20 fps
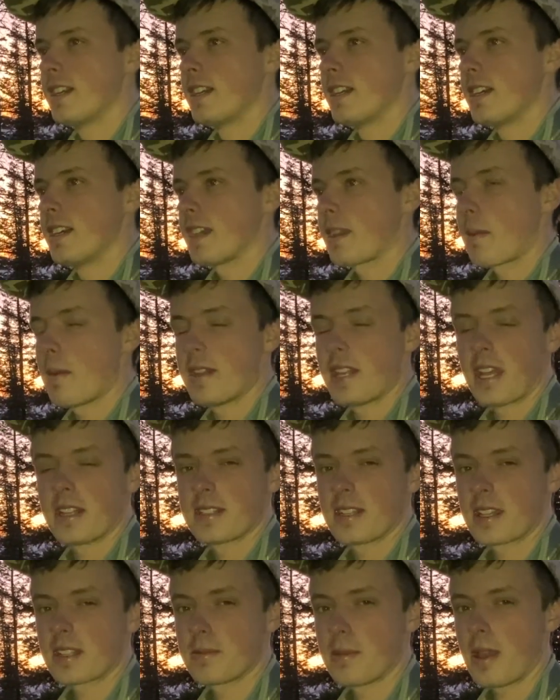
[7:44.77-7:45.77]
Like my dad
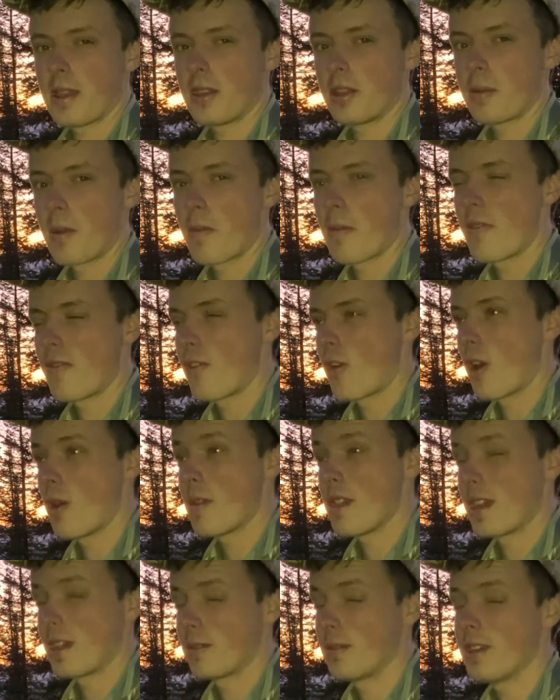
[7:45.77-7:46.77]
talked about a little bit before, we
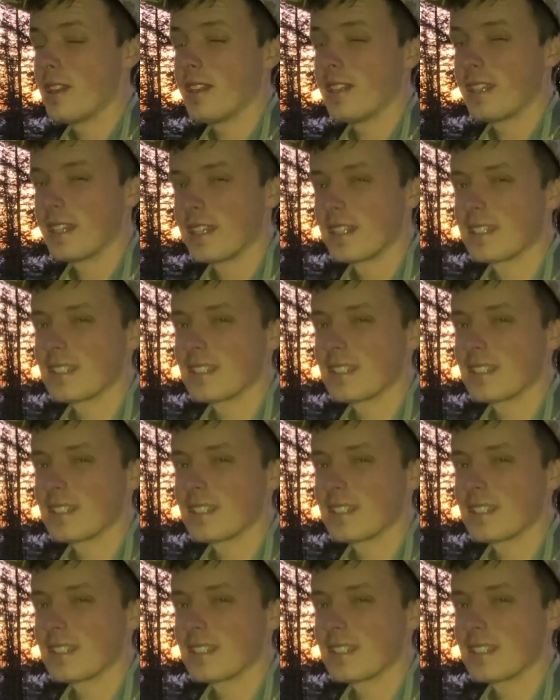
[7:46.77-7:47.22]
had a really